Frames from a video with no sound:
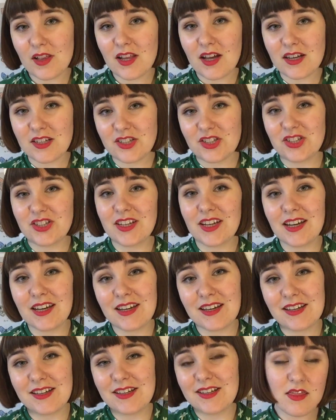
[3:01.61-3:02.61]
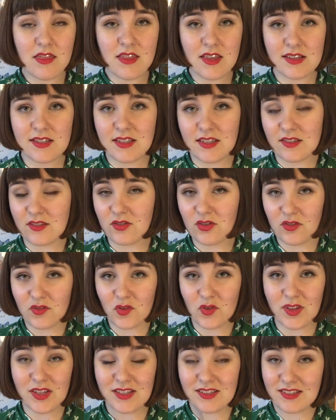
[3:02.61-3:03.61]
last year. This is a
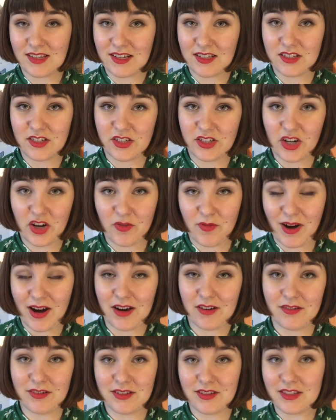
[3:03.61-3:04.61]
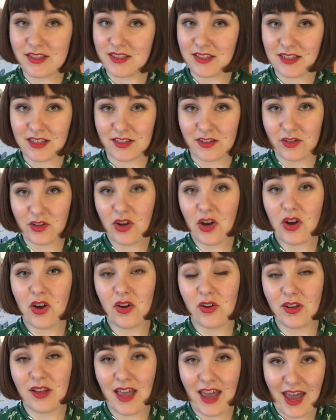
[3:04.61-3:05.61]
novel that's centred around this little
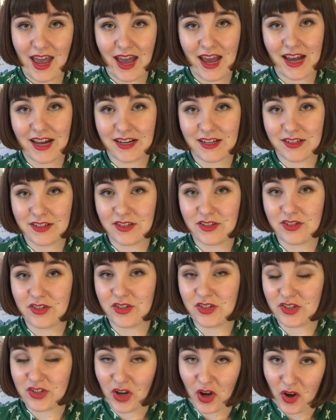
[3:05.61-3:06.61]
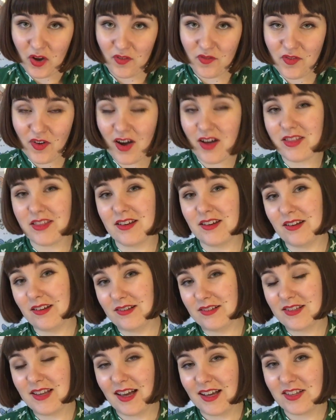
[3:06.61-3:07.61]
girl, and her
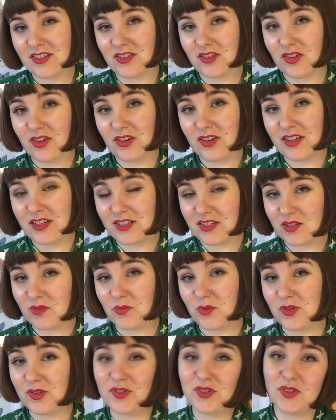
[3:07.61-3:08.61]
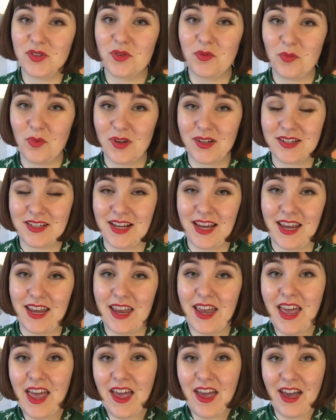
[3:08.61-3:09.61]
father takes her into the woods one day